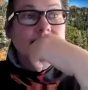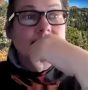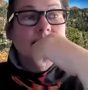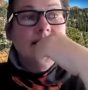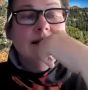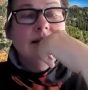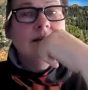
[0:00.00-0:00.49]

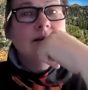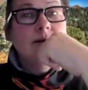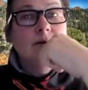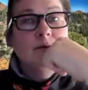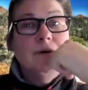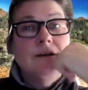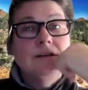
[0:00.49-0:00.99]
again,
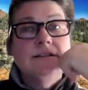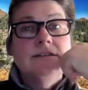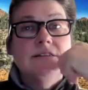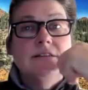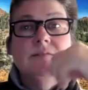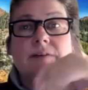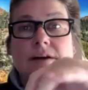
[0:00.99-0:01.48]
going back to
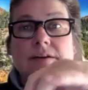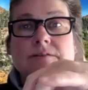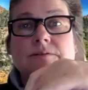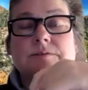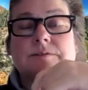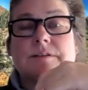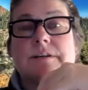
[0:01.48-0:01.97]
Steve
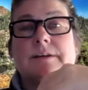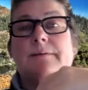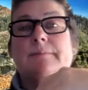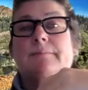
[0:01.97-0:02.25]
Hazelton,